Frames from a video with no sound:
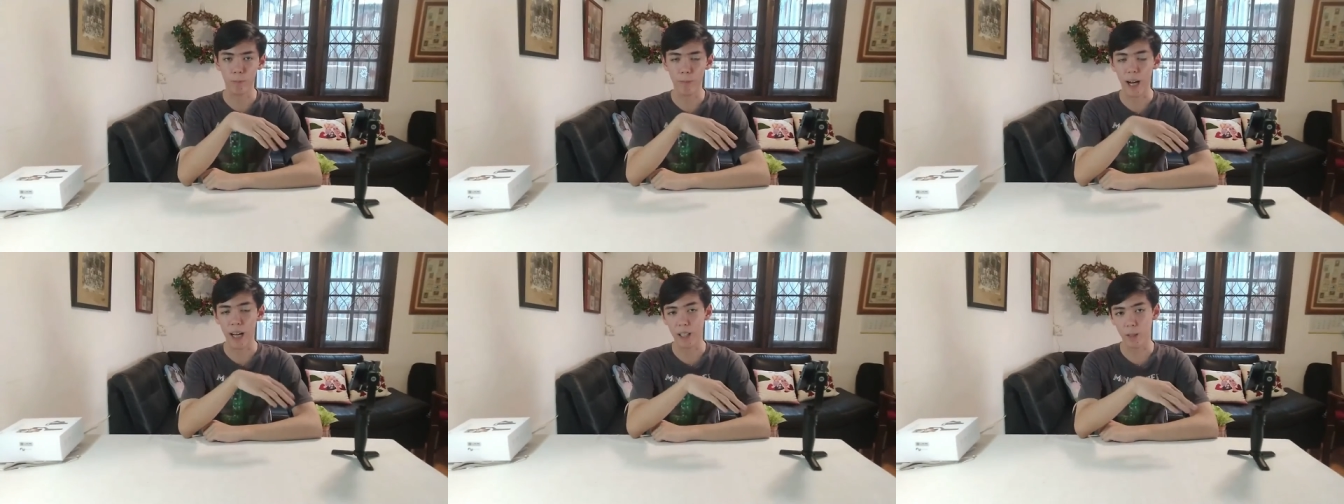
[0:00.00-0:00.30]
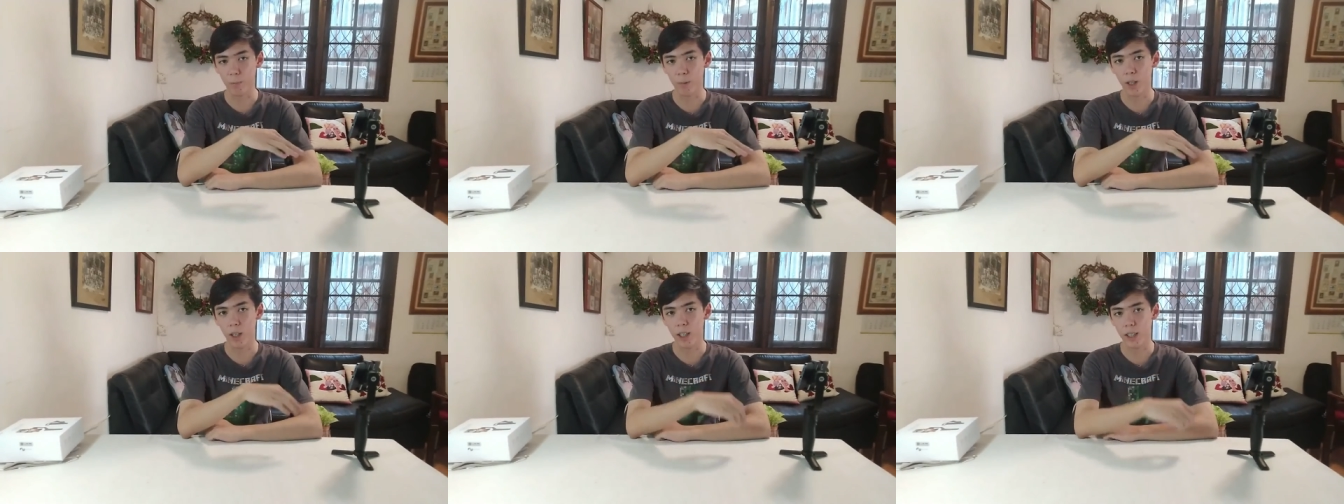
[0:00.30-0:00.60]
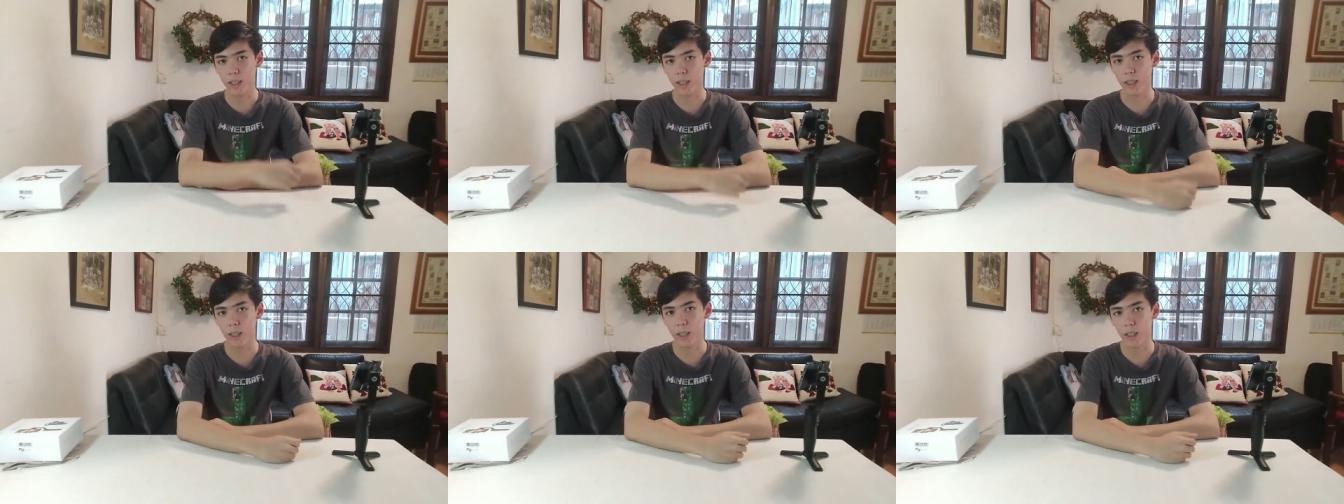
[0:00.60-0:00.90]
buy the
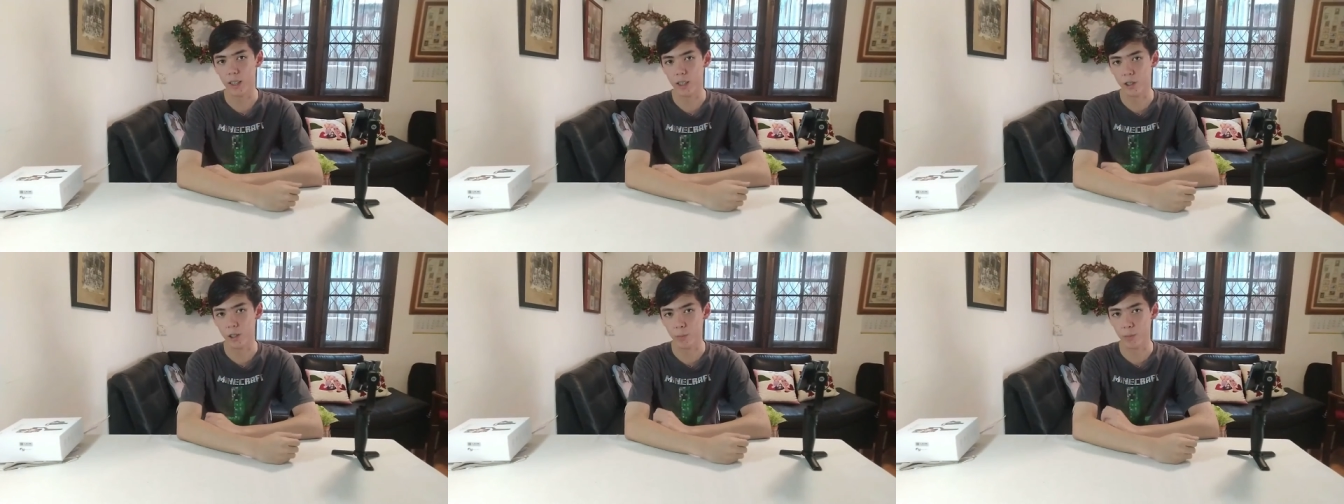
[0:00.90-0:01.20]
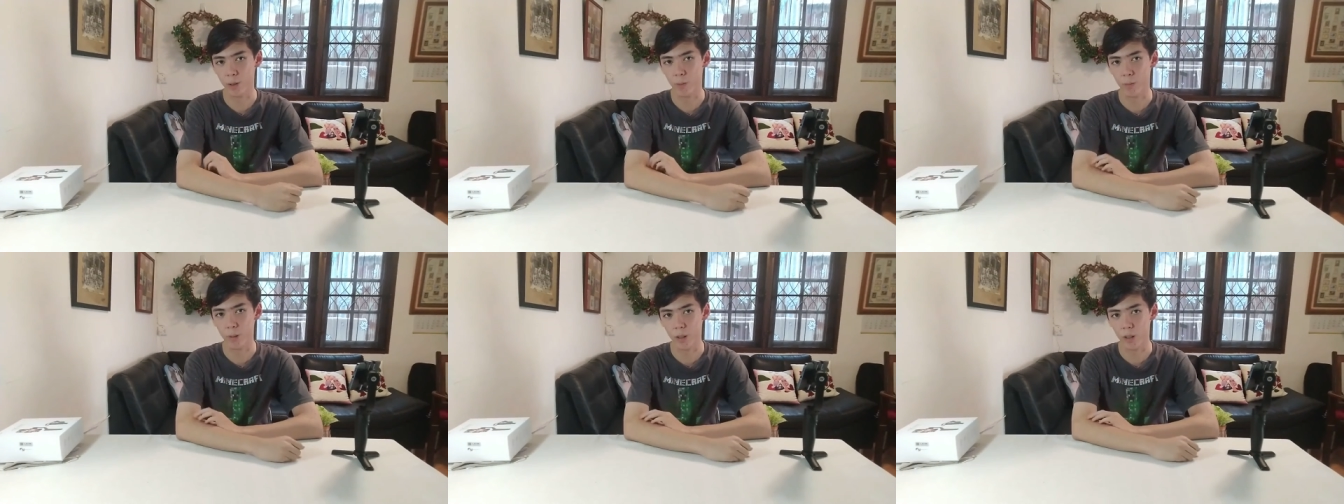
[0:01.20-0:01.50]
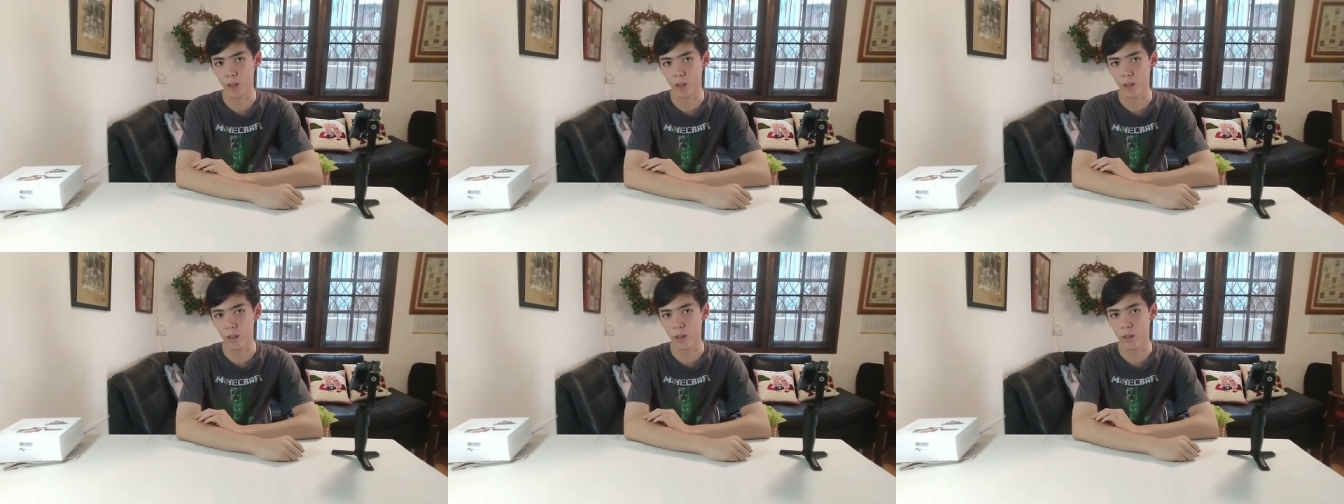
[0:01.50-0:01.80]
products in the description
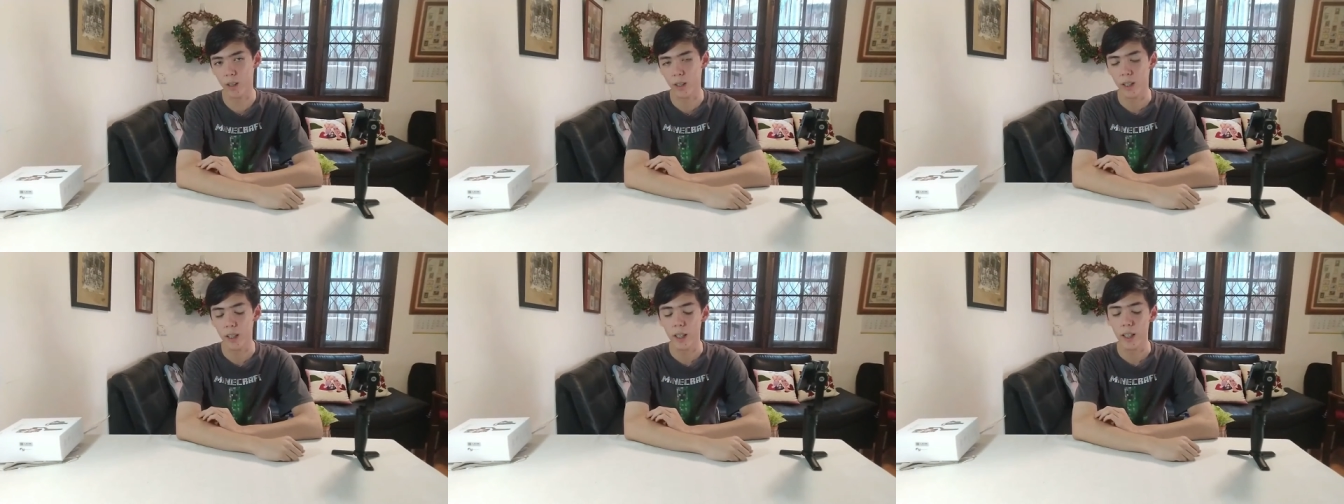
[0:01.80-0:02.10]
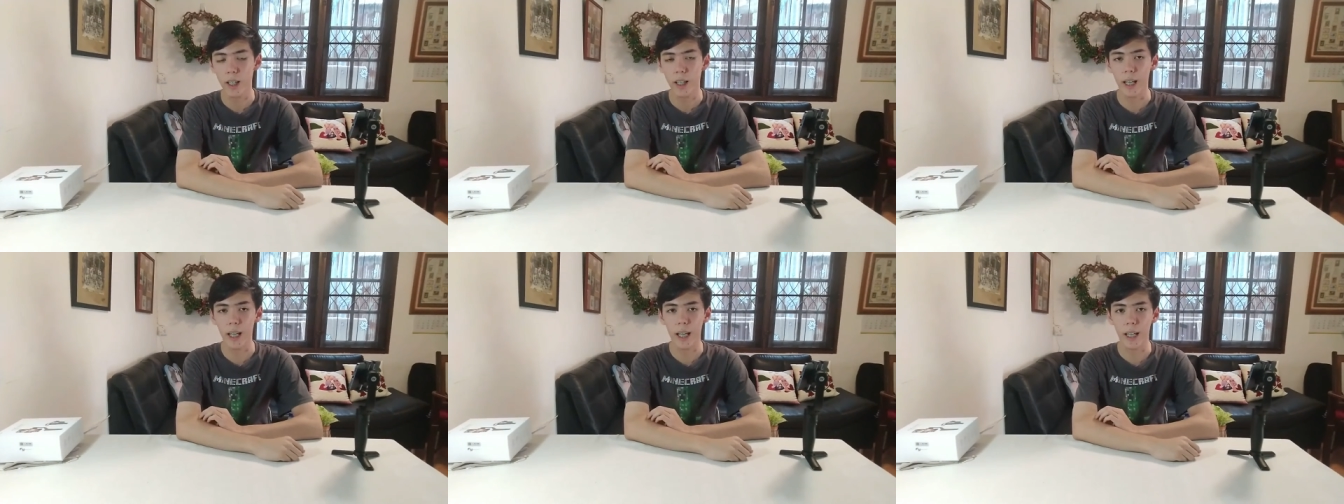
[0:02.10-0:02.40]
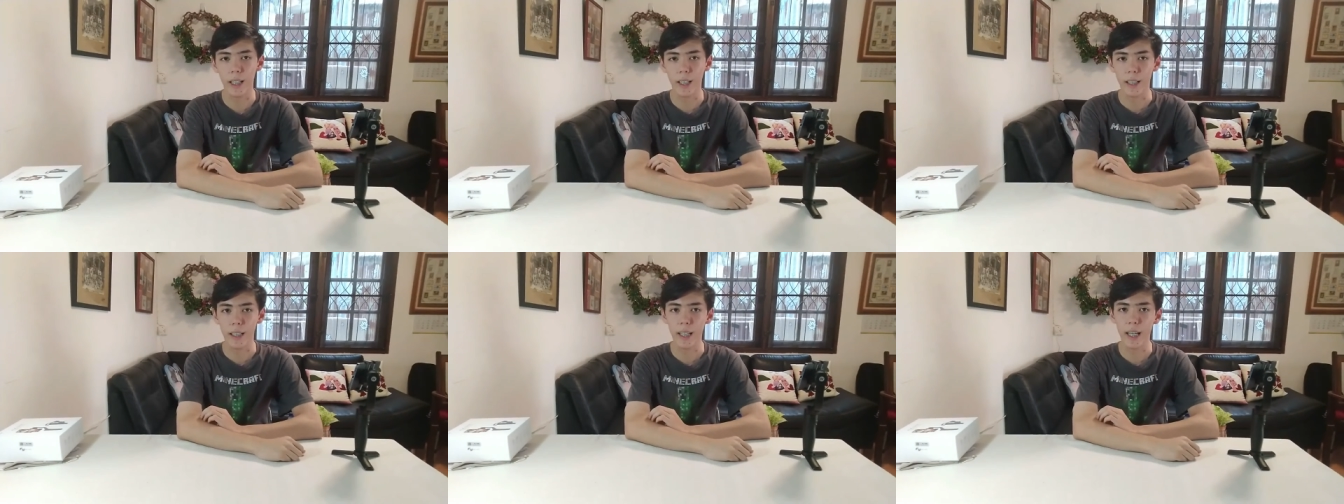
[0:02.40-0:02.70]
below.
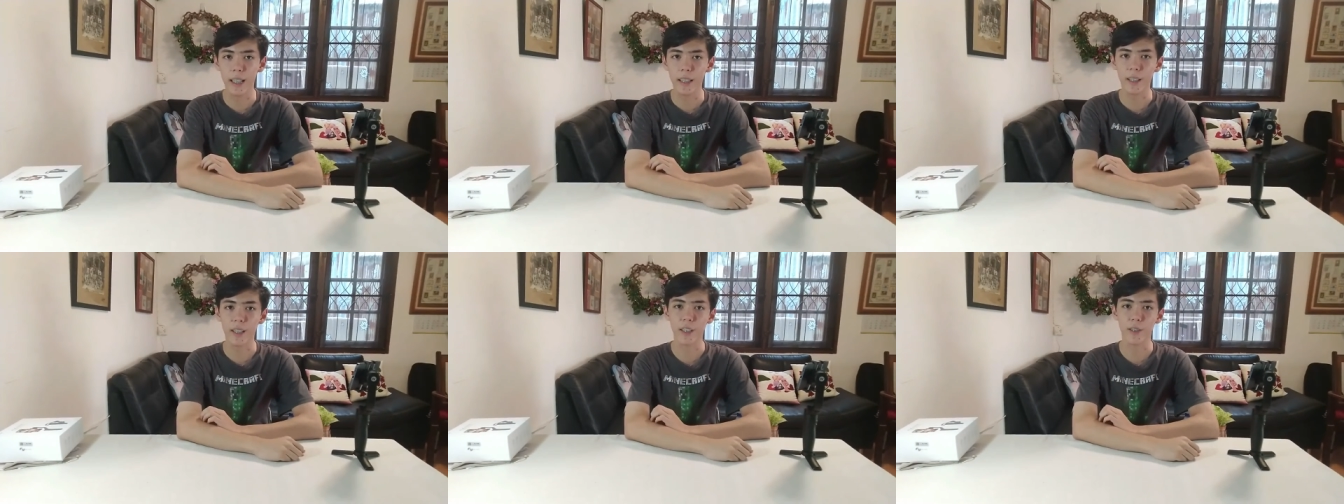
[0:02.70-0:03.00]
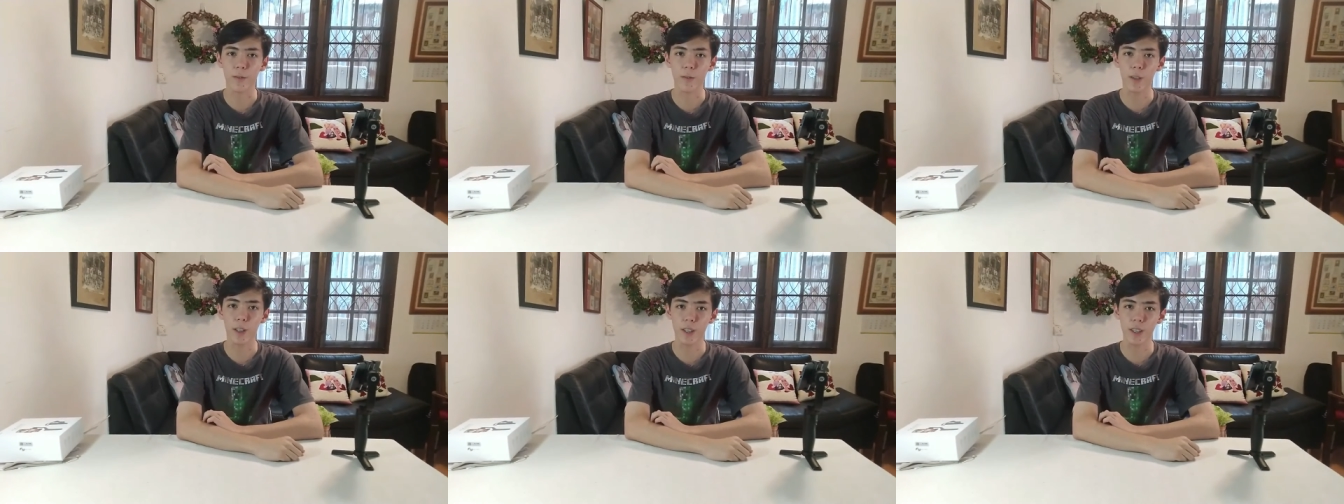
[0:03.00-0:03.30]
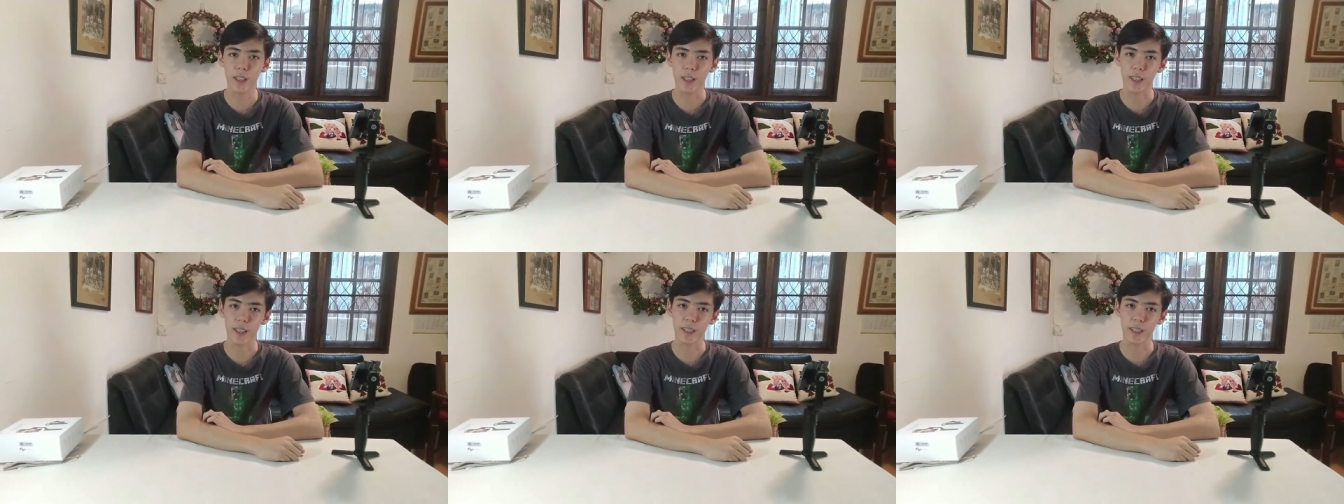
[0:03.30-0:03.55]
And uh, yeah, thanks for watching.